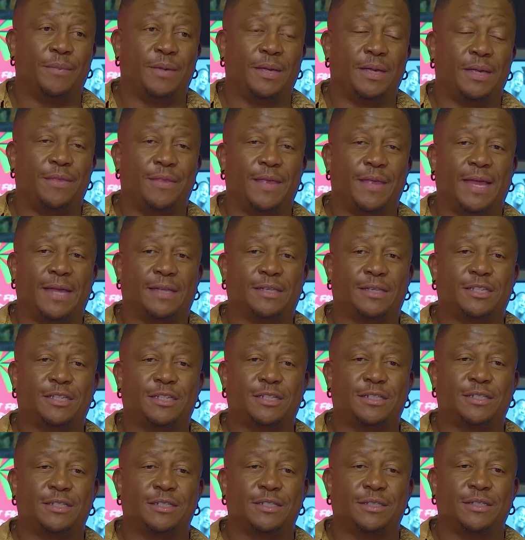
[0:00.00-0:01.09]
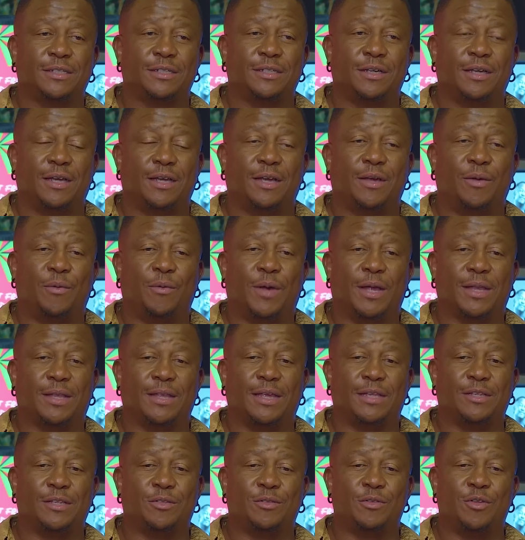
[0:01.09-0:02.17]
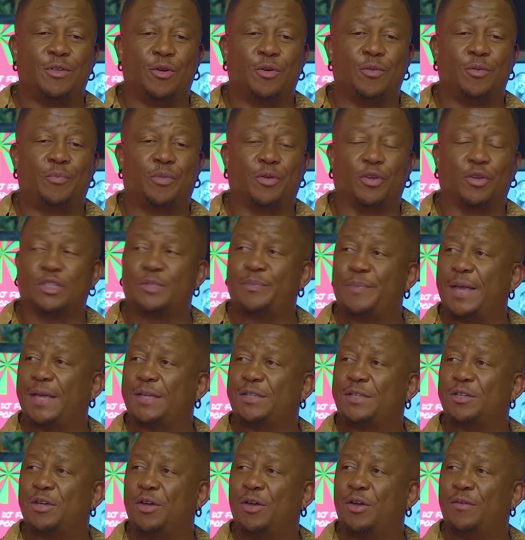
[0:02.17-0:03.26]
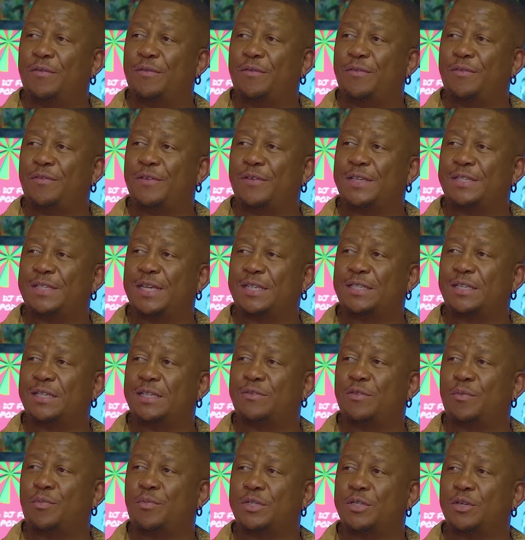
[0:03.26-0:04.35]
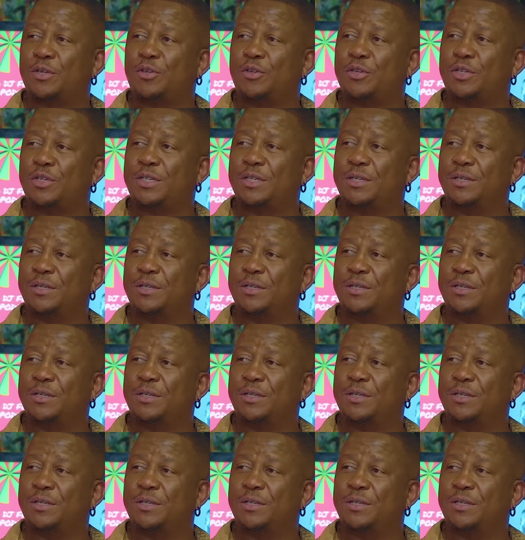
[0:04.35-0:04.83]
And that, there's no prospect of a successful prosecution.